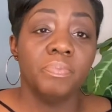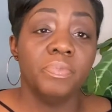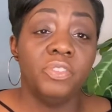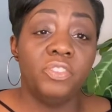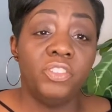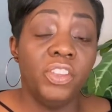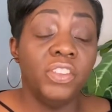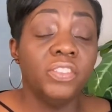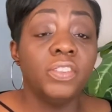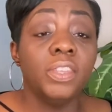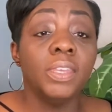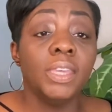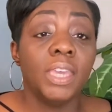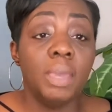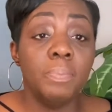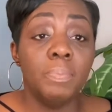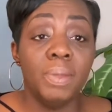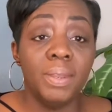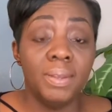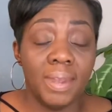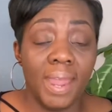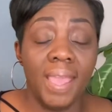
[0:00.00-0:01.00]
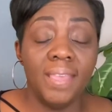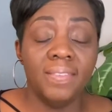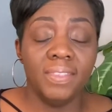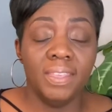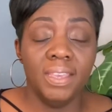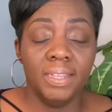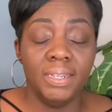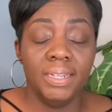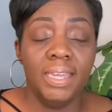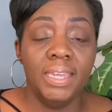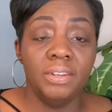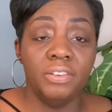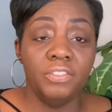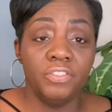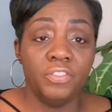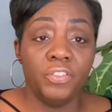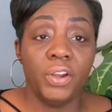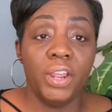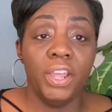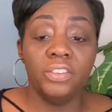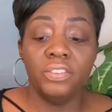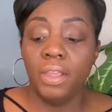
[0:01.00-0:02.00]
just to keep it nice and clean and
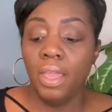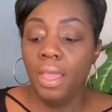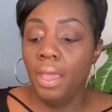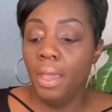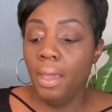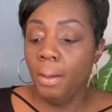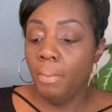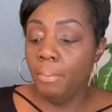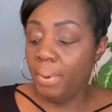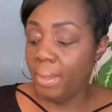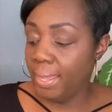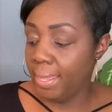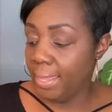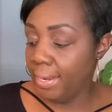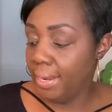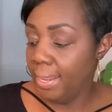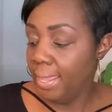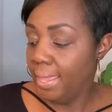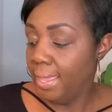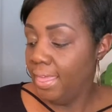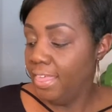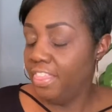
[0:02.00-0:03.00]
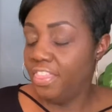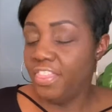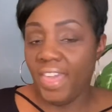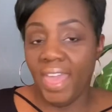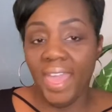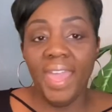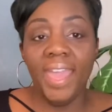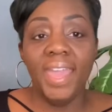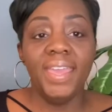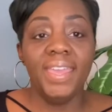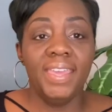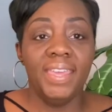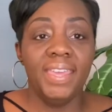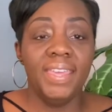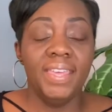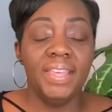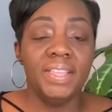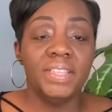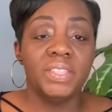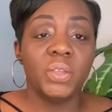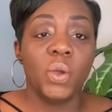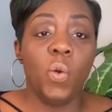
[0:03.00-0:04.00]
fresh. But that
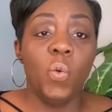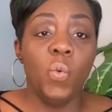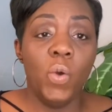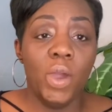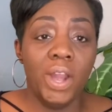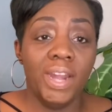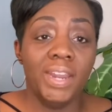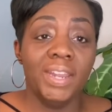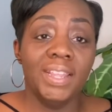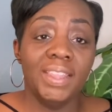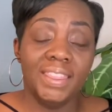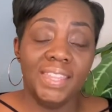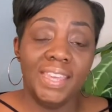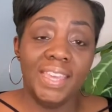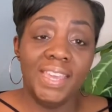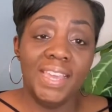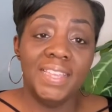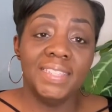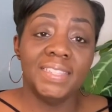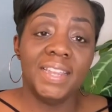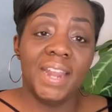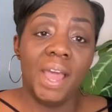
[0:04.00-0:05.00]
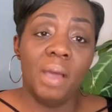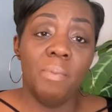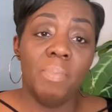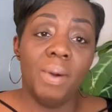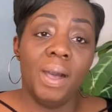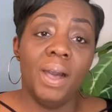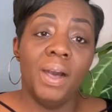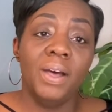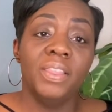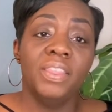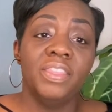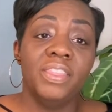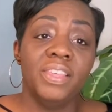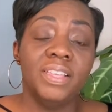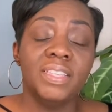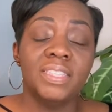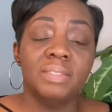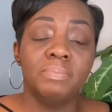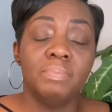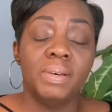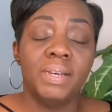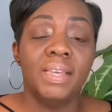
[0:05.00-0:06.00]
is one of the things that I bought
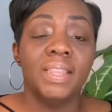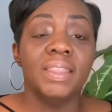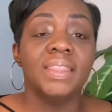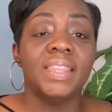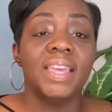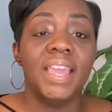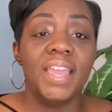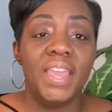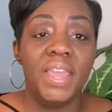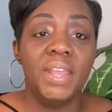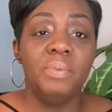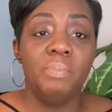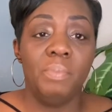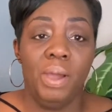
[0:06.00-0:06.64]
this month in